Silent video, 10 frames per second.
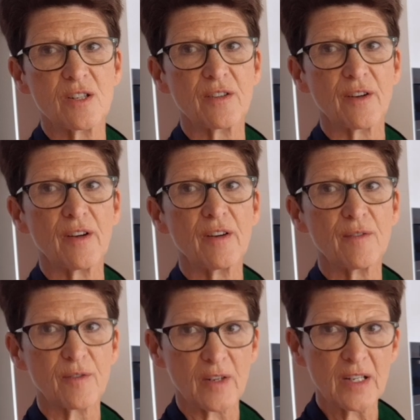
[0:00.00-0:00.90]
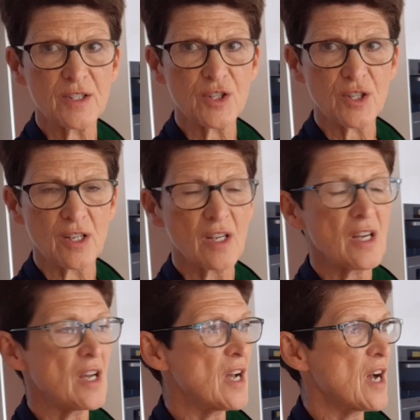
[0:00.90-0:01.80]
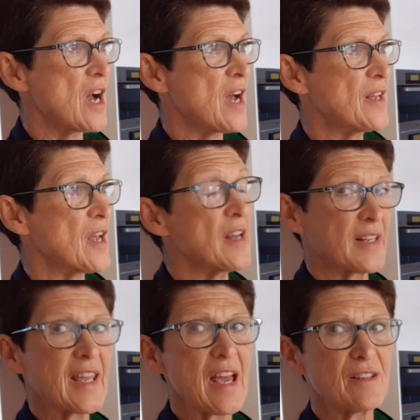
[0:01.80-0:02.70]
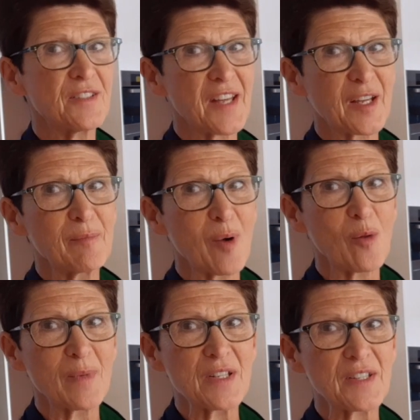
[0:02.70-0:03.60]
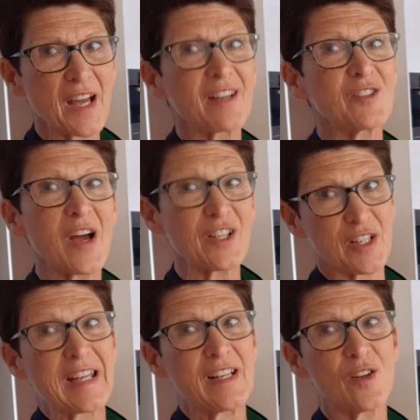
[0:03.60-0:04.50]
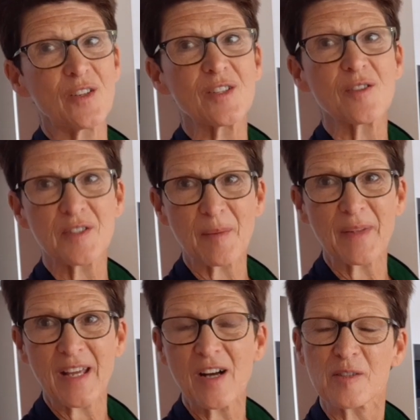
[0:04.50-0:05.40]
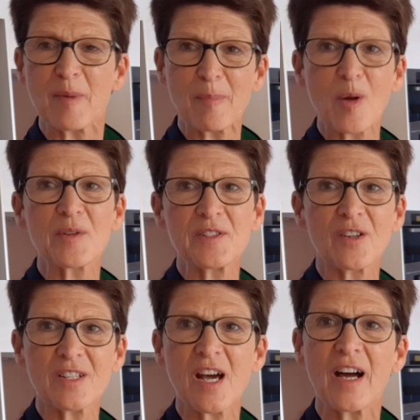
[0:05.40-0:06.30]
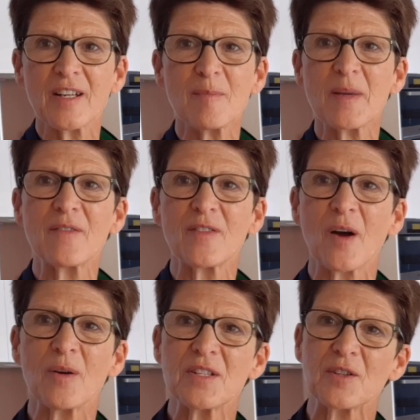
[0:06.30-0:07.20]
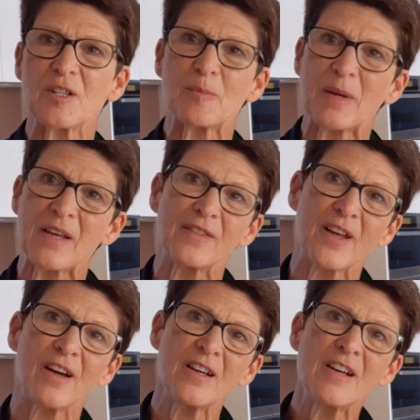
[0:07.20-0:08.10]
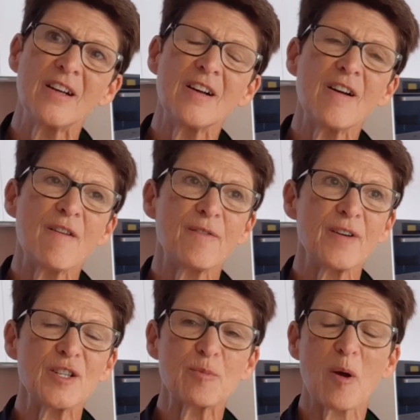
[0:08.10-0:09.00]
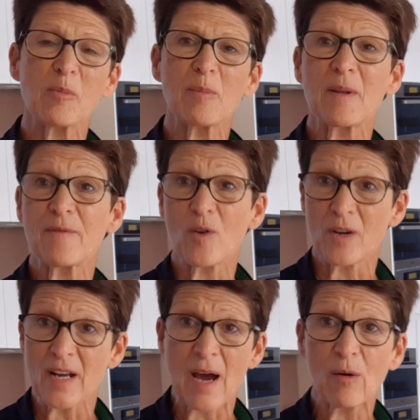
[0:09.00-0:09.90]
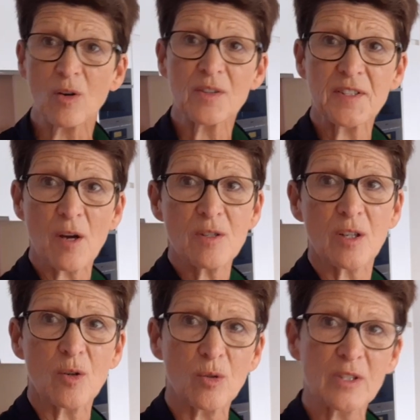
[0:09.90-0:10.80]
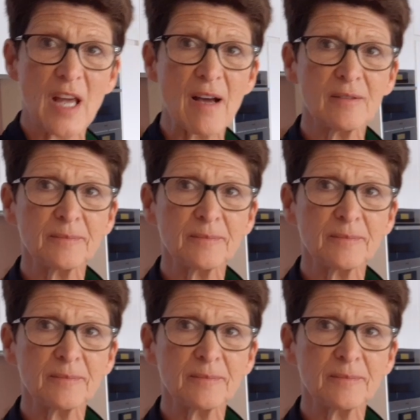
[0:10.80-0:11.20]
the fridge And again, the second bomb means I can actually get on and do something else. My bowl's not tied up, even though it's going to be in the fridge probably for an hour or so to cool down.